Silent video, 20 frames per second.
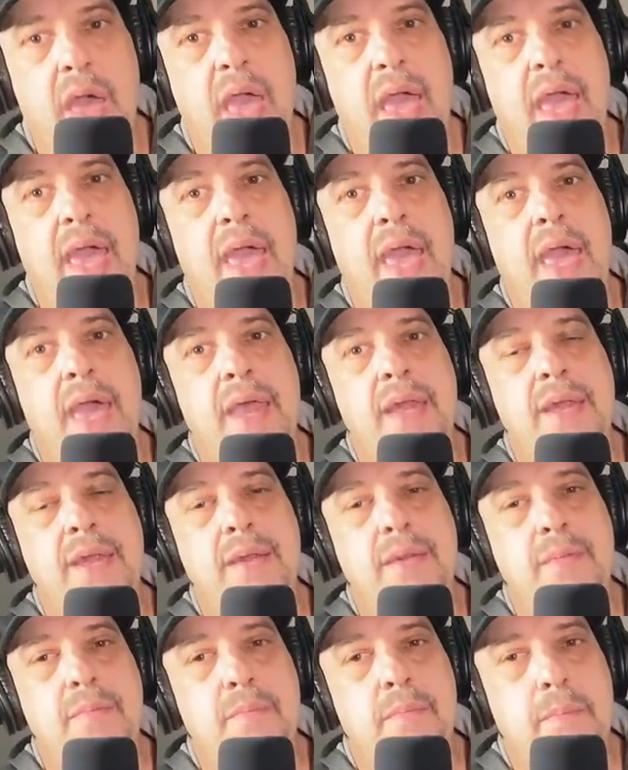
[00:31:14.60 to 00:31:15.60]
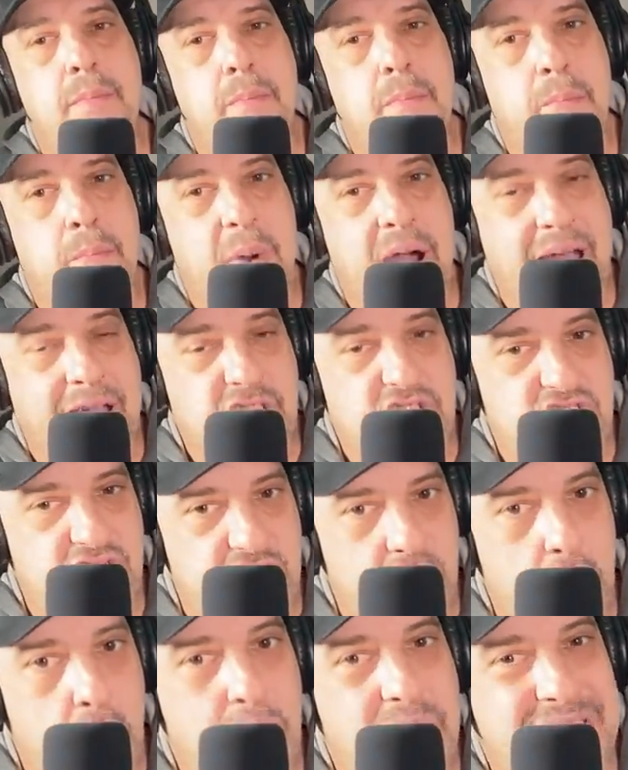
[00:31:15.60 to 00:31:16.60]
And
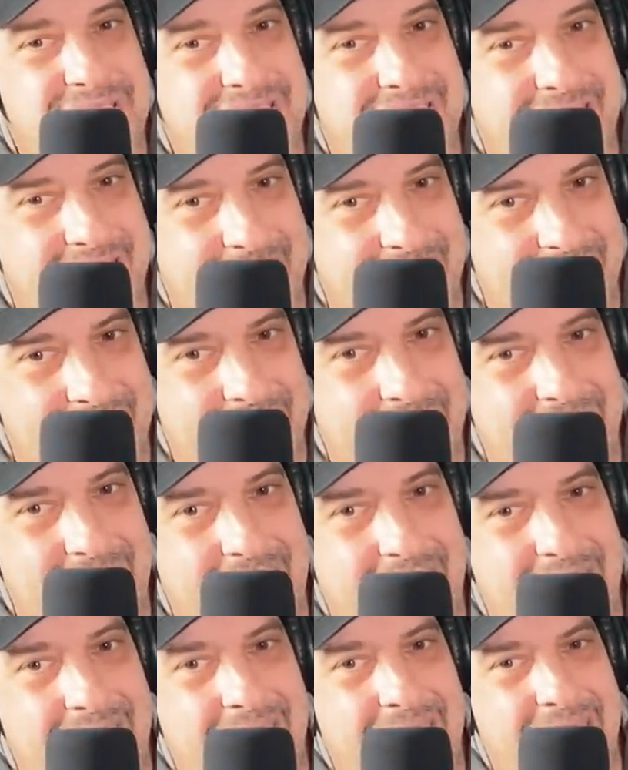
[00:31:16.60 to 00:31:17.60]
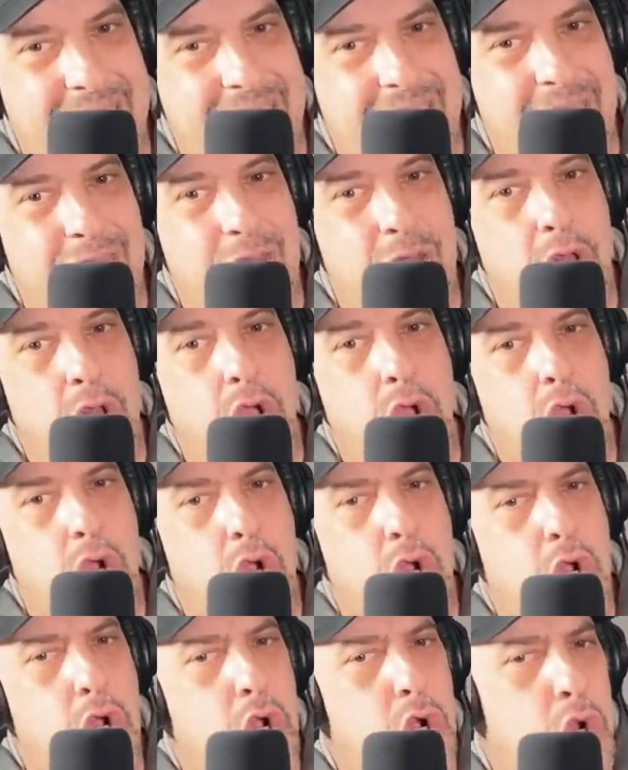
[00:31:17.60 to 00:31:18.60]
Bocchino gets hit in
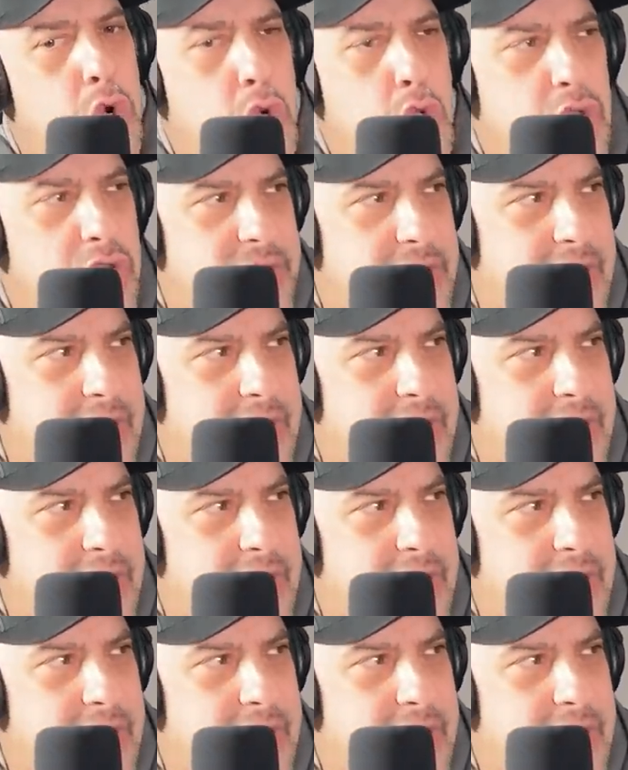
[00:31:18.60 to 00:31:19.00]
early